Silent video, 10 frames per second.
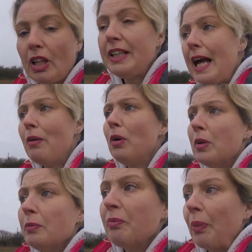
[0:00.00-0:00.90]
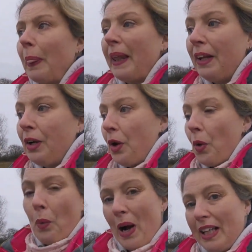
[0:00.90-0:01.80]
Now,
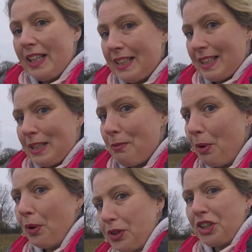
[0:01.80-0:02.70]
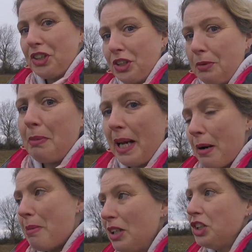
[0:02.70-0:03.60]
why this is important to me, I
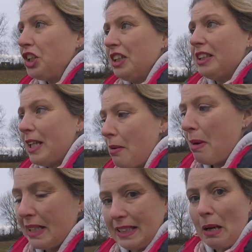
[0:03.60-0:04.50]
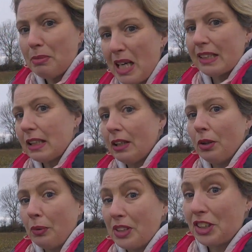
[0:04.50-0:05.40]
mentioned that my stepdad
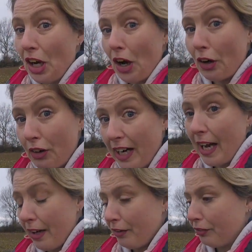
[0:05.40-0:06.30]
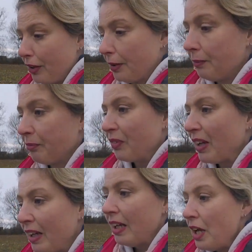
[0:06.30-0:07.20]
was RAF.
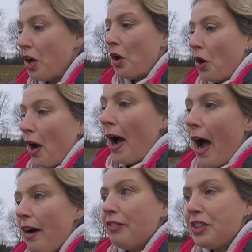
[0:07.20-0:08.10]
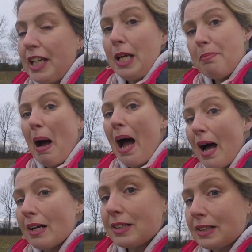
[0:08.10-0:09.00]
After he
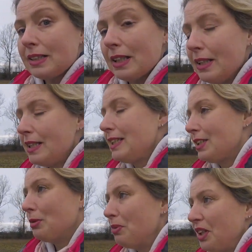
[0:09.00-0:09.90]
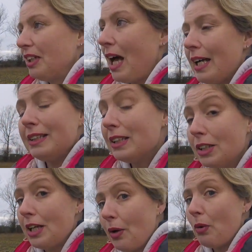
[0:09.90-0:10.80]
passed, and this is something that I
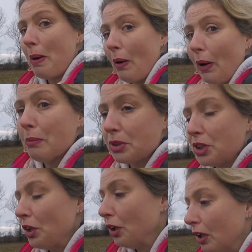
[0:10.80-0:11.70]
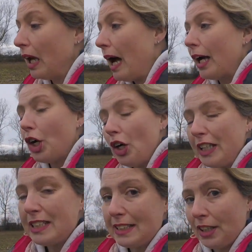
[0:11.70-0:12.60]
didn't know about him at all, I got
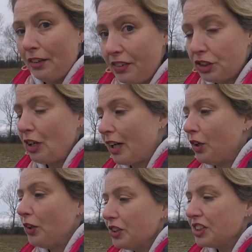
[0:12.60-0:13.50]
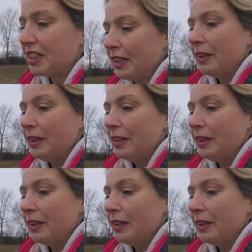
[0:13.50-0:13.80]
his service records,